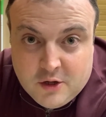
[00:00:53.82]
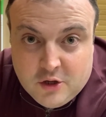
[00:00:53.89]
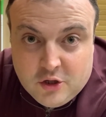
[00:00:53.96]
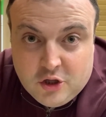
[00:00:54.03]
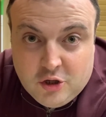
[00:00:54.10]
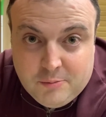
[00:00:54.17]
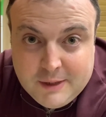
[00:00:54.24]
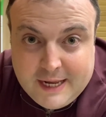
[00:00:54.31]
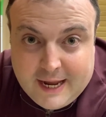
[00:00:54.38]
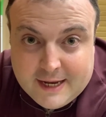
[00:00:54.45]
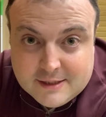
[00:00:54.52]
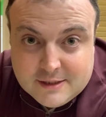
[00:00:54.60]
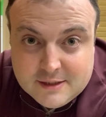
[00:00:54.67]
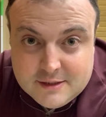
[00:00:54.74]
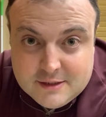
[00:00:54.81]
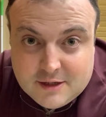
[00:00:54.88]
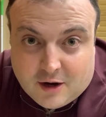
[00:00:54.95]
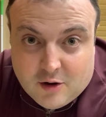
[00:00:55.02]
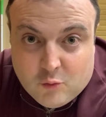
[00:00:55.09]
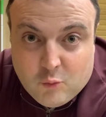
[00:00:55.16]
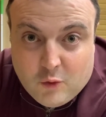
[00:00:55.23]
Humic acids
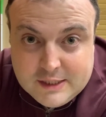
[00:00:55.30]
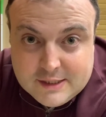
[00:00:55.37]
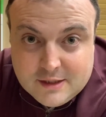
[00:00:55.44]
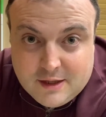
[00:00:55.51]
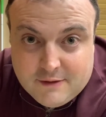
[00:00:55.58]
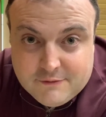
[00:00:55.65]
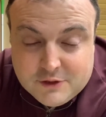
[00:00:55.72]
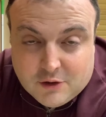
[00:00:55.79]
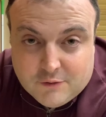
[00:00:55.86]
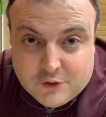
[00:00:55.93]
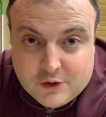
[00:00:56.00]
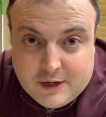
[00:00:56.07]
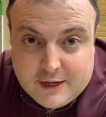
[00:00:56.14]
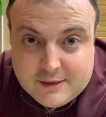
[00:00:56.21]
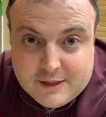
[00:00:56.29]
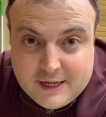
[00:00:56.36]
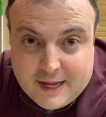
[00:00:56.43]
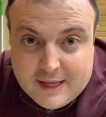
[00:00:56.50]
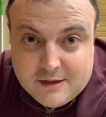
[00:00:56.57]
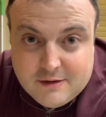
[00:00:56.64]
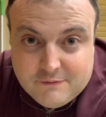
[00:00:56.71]
are what's left over at the
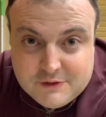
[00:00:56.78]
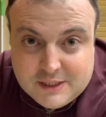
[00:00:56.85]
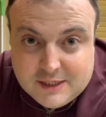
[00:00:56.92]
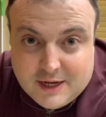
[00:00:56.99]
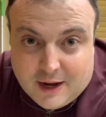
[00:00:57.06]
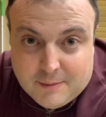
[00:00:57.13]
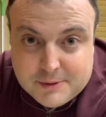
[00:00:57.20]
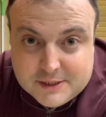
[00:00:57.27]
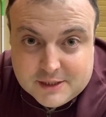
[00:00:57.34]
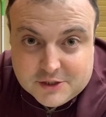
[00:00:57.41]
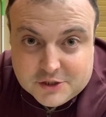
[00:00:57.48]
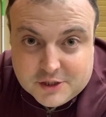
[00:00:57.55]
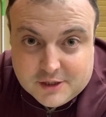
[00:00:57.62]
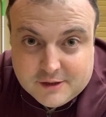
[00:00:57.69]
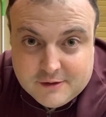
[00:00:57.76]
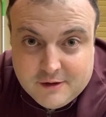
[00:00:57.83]
end of decomposition.